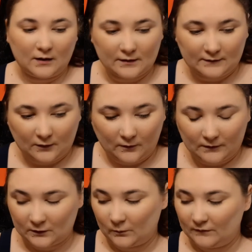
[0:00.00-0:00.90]
So I
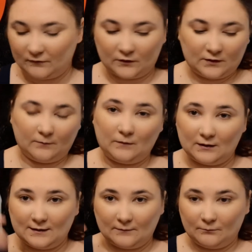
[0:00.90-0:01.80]
just went for
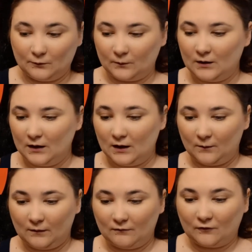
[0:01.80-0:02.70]
something simple and
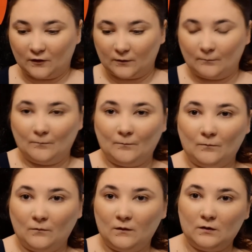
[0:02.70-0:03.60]
went for
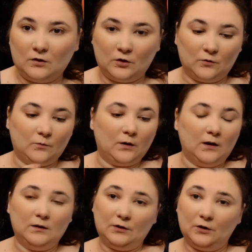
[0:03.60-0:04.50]
to
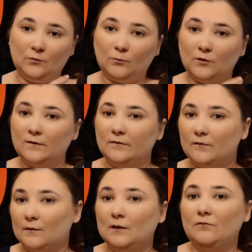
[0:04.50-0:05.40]
do more of a
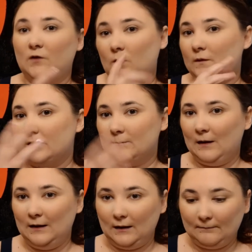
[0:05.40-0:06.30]
review on this
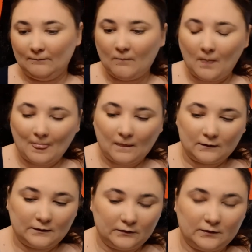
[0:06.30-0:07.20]
baking.
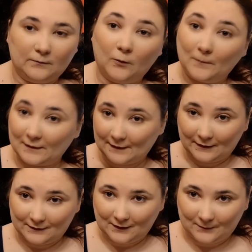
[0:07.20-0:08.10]
So this is only my
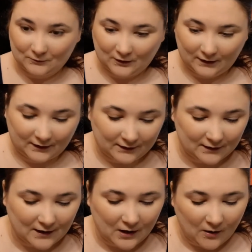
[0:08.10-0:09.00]
second time trying it.
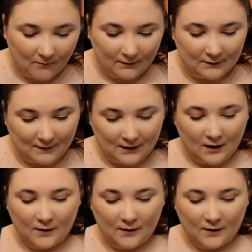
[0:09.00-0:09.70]
But anyway,